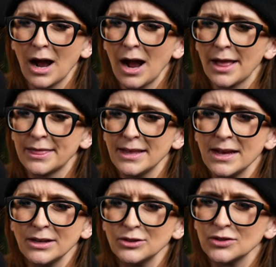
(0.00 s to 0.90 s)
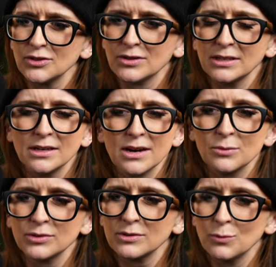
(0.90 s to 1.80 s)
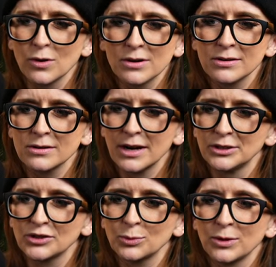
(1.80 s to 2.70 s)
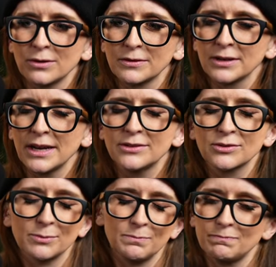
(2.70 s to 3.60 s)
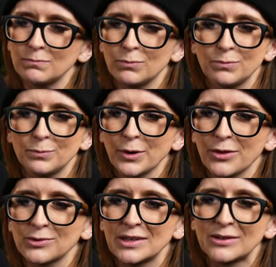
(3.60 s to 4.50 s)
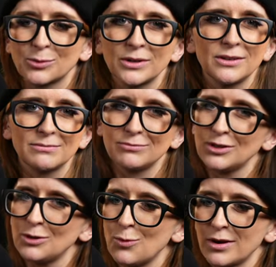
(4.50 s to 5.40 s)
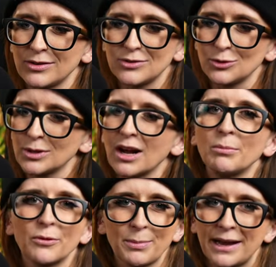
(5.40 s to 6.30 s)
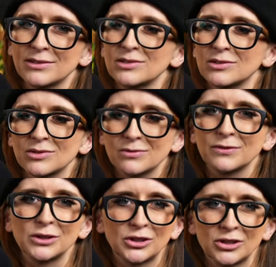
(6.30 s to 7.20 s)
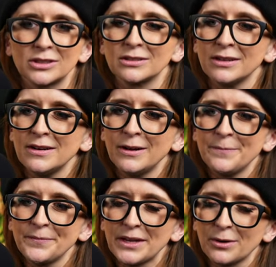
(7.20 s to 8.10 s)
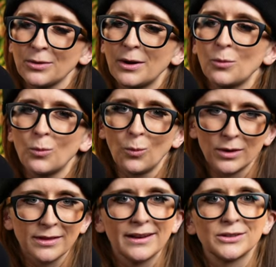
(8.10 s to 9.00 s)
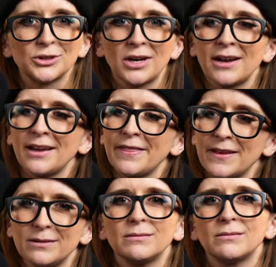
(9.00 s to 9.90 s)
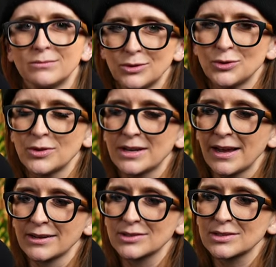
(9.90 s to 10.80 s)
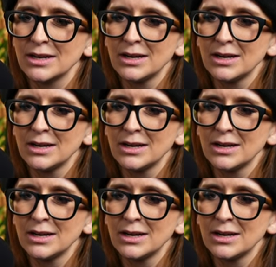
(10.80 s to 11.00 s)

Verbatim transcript: I think I just thinned it out with some water and just went over it. It's one of those things where you, you want to do a couple passes for sure. You know, let one layer dry and then do the next.